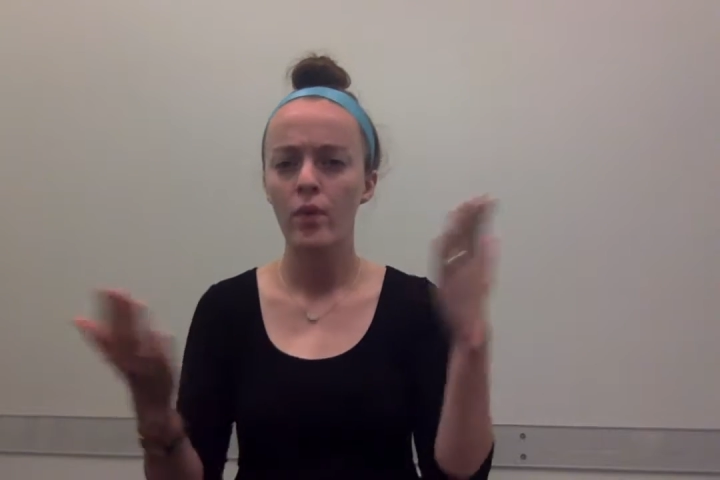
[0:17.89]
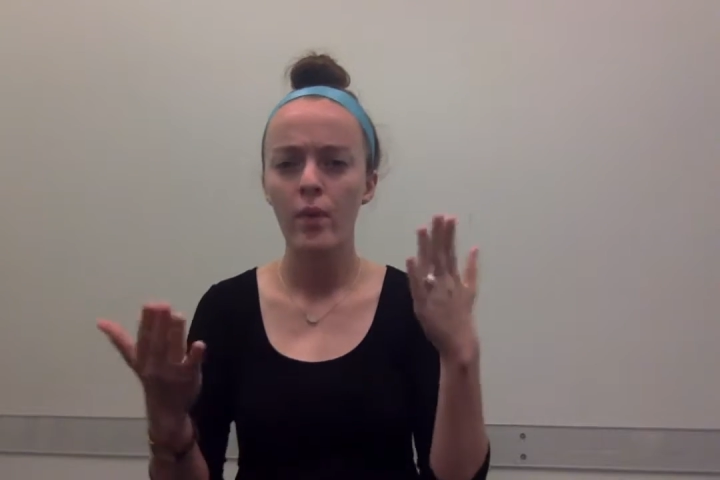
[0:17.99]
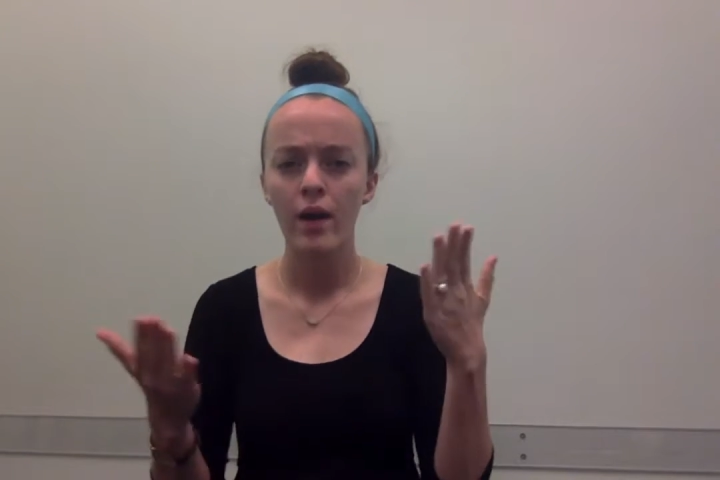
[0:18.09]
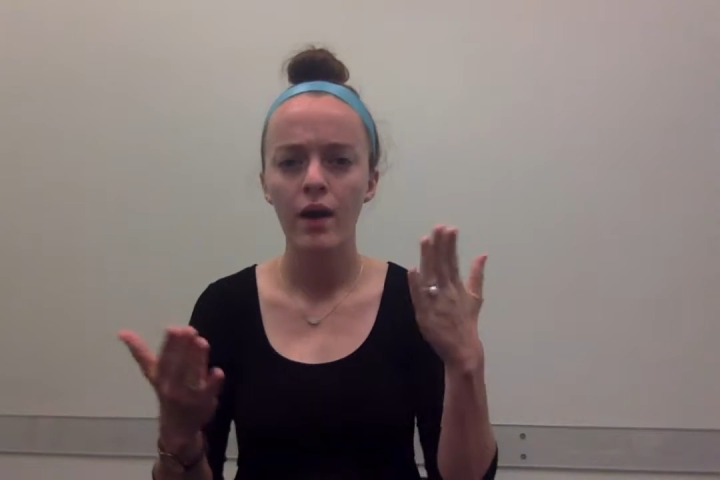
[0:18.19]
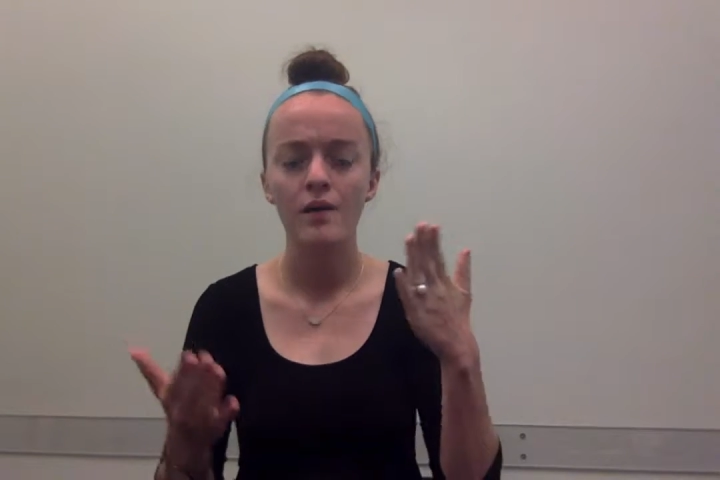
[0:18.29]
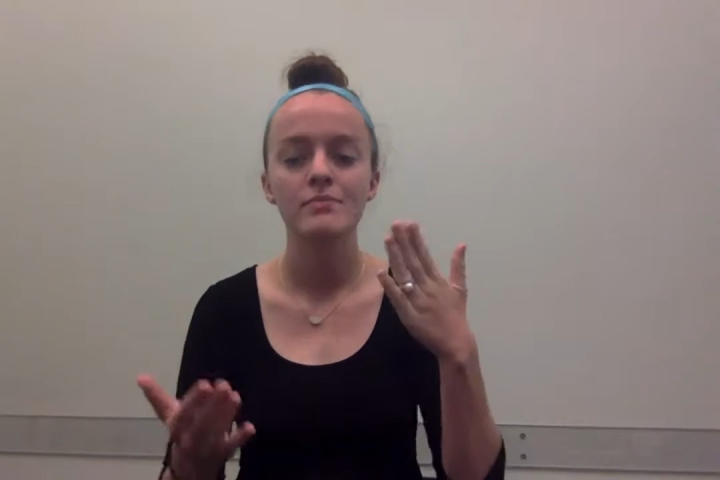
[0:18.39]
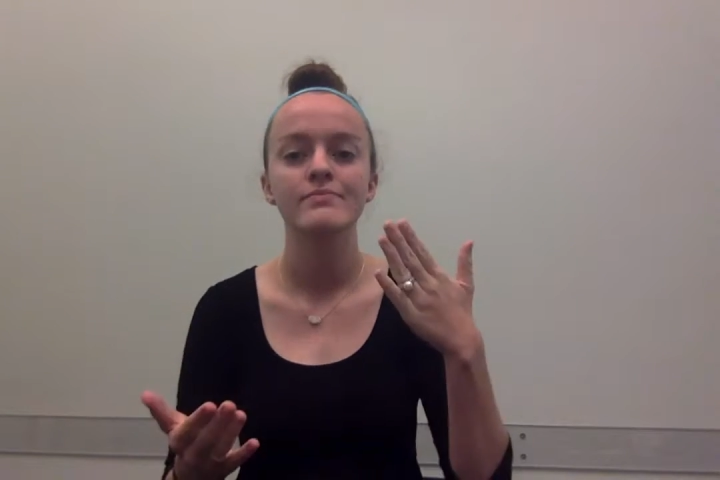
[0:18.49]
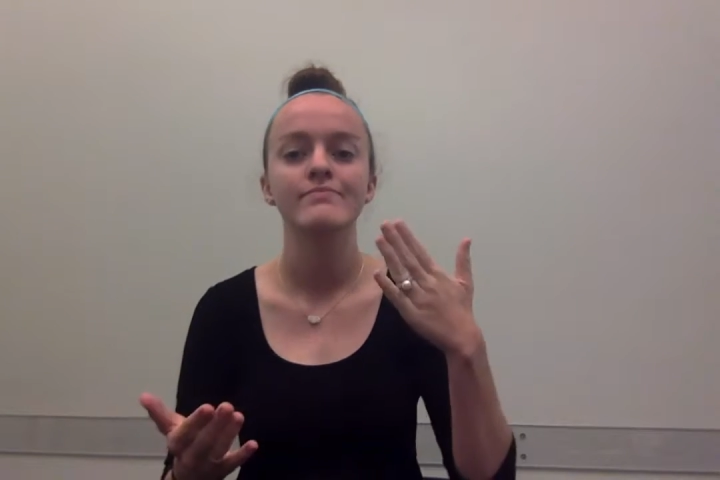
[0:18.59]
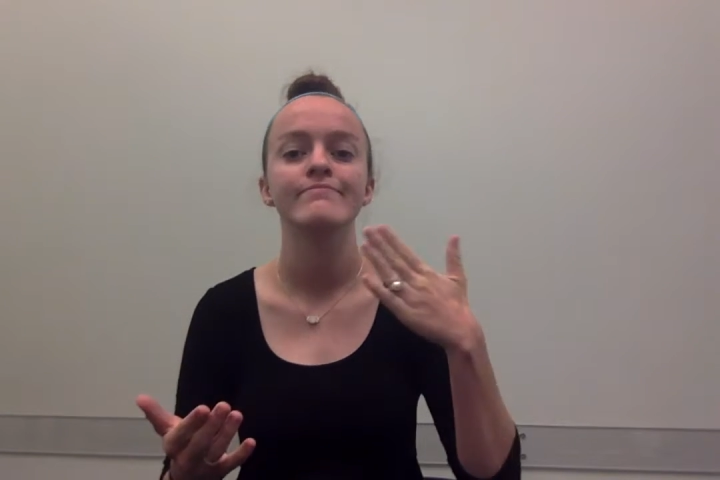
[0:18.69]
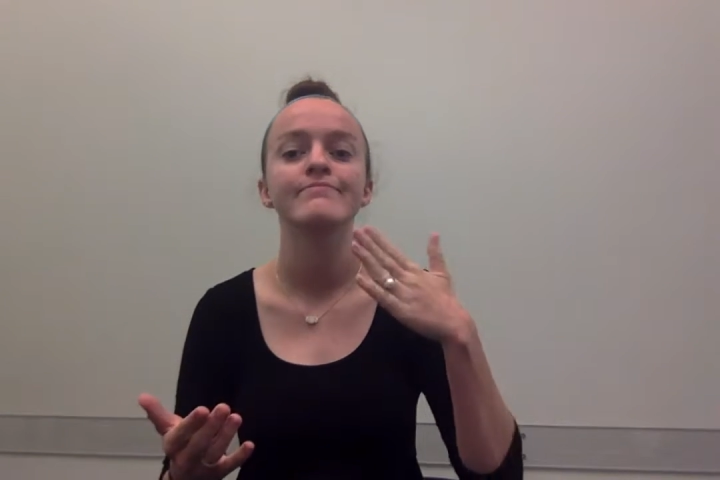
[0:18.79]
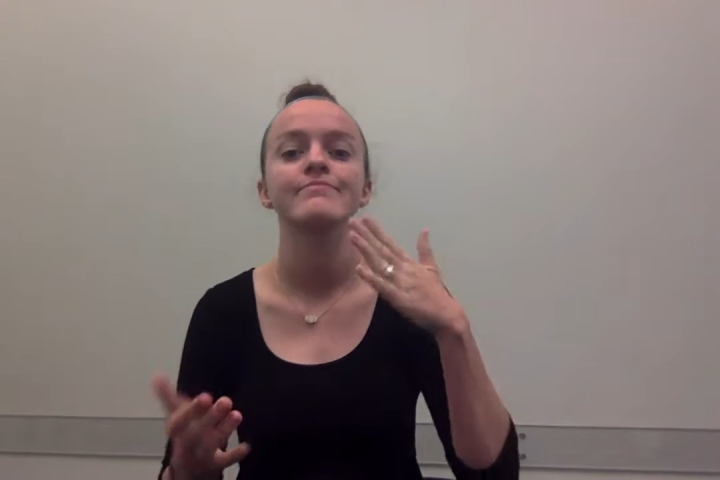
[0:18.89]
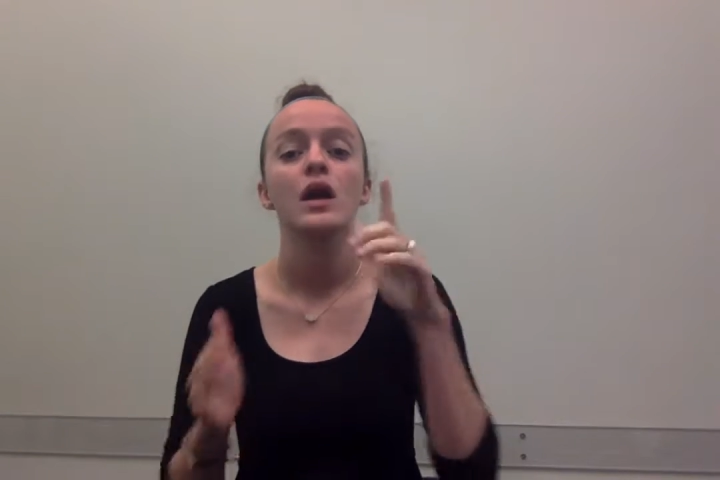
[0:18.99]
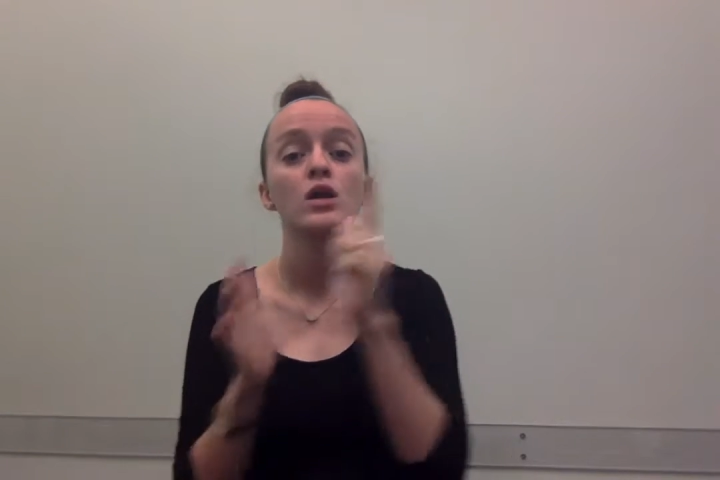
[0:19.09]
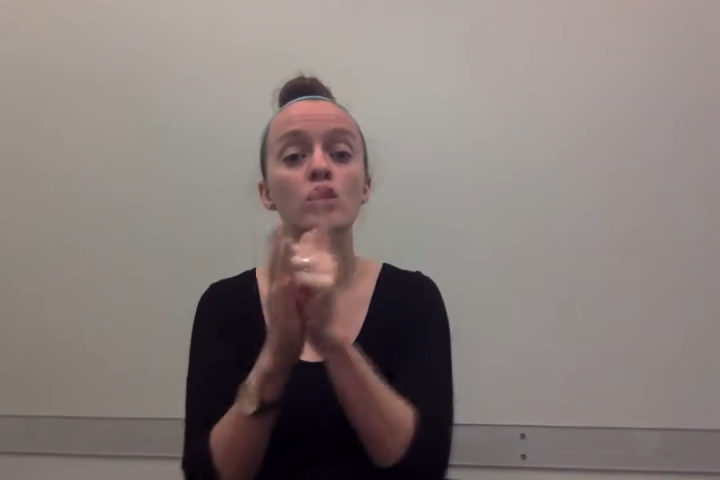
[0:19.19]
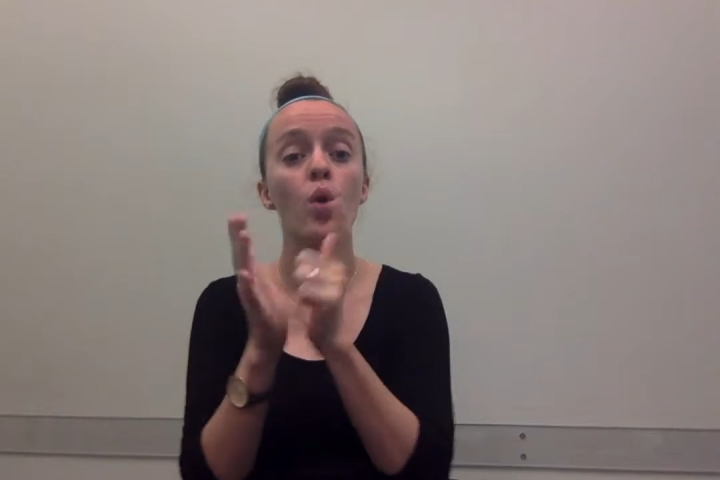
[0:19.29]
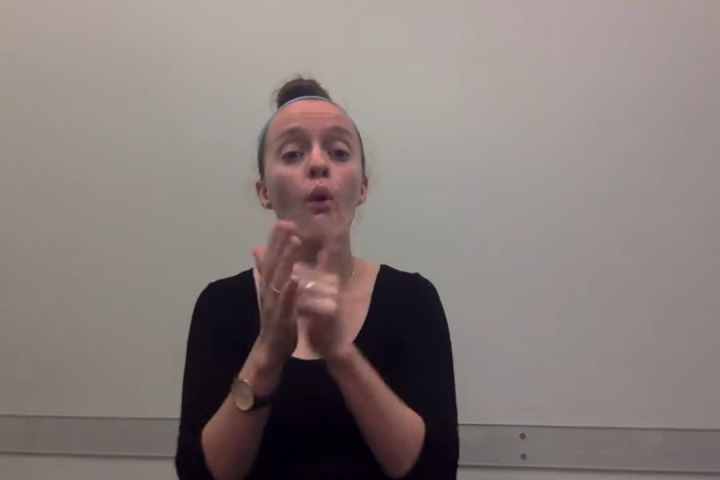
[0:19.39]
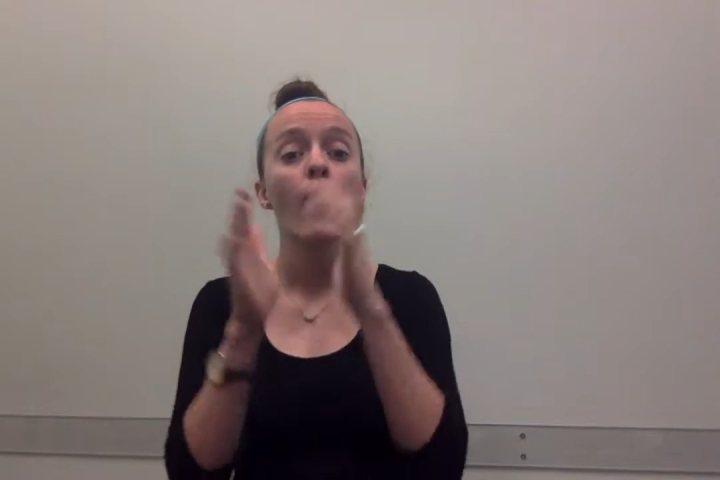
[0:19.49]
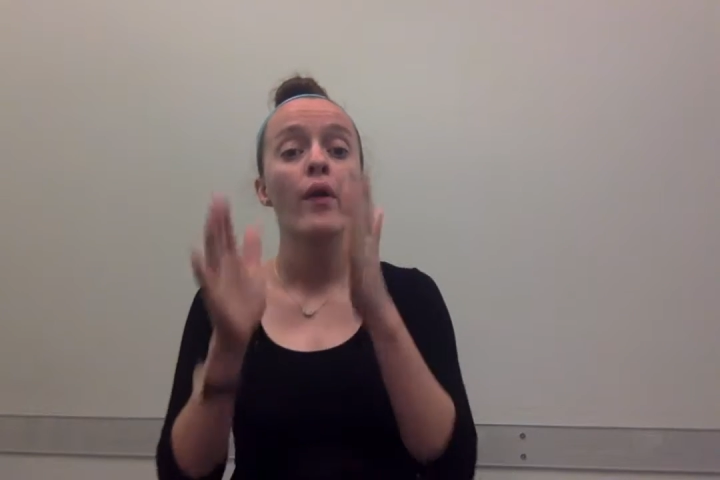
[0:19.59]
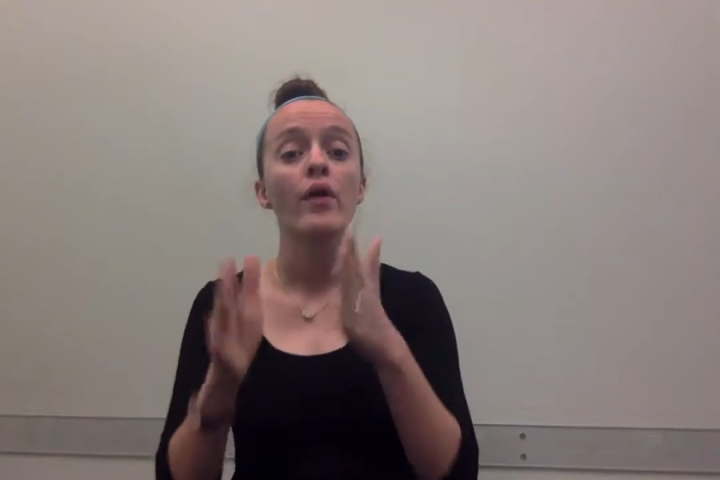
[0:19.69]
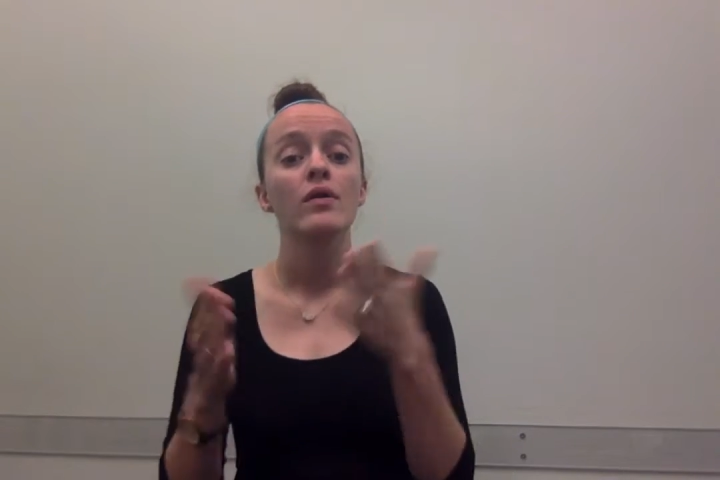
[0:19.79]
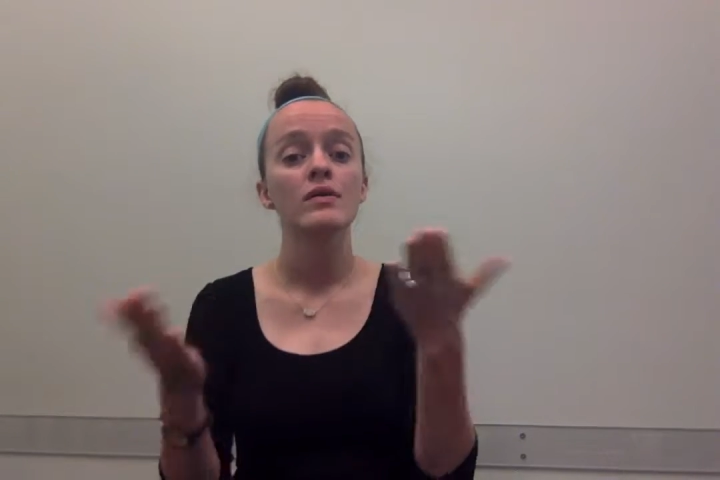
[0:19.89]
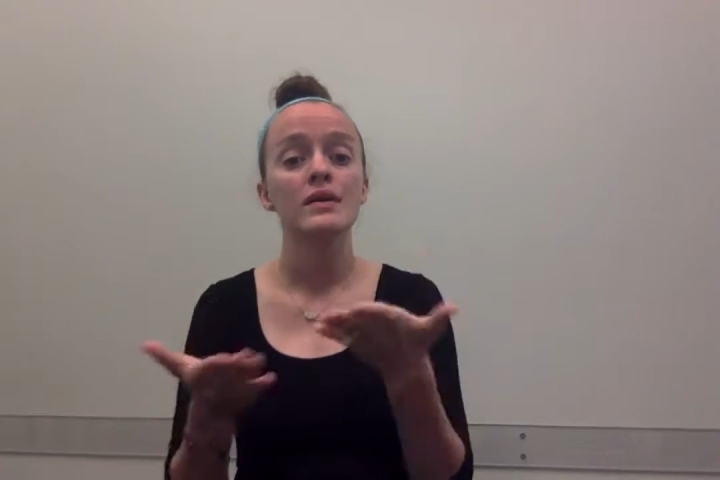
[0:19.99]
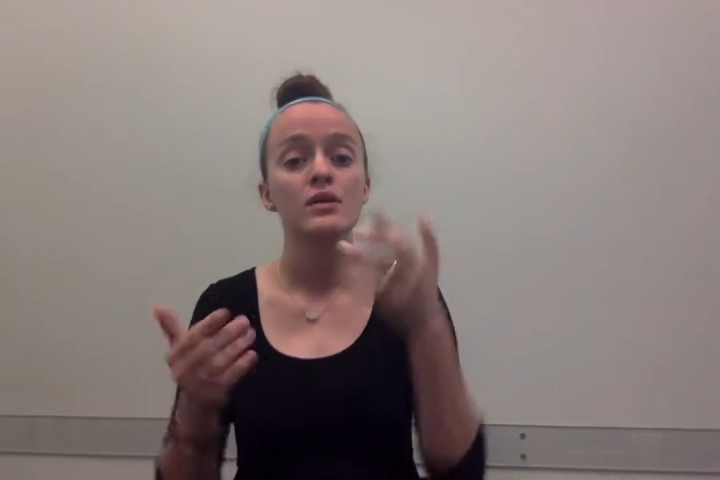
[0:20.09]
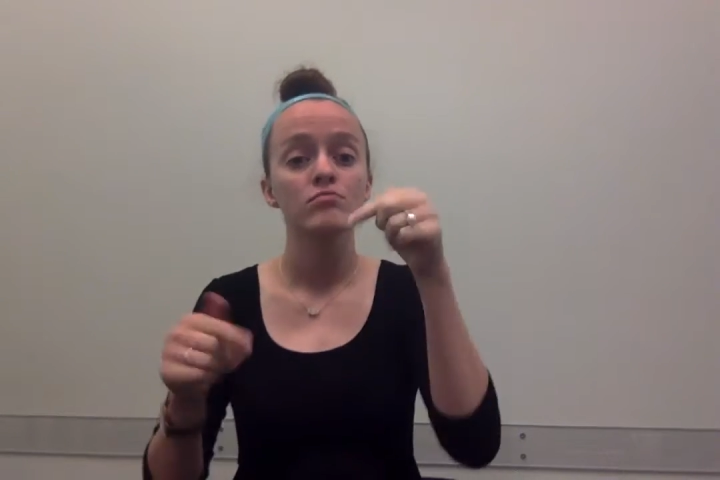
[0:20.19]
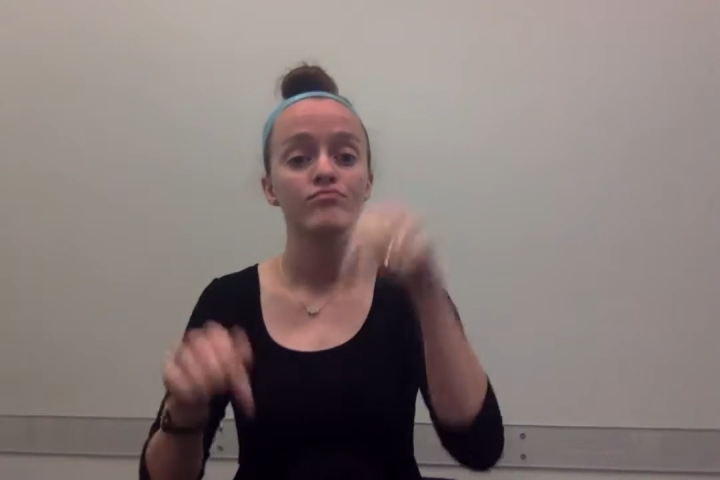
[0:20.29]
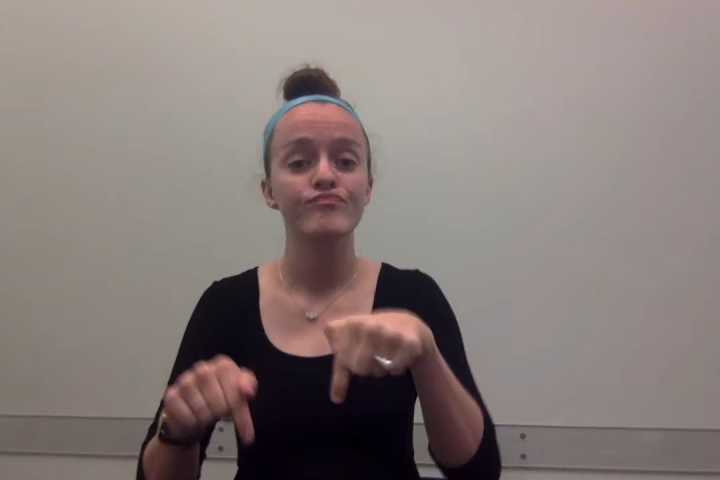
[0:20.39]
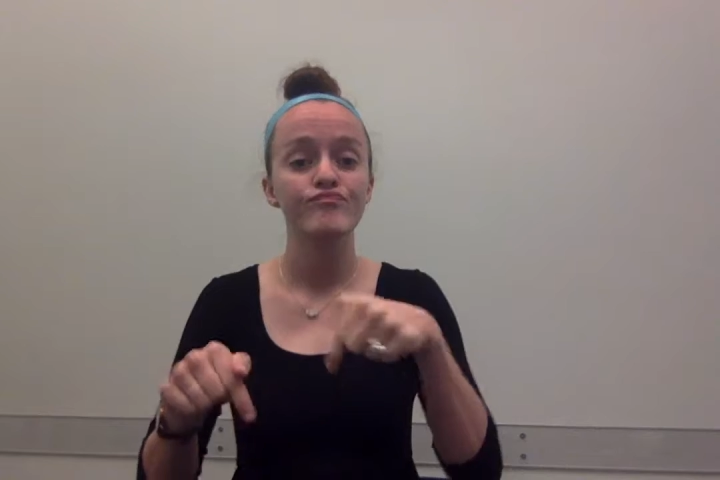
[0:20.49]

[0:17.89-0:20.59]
I grew up. I went to Little Rock Central High School.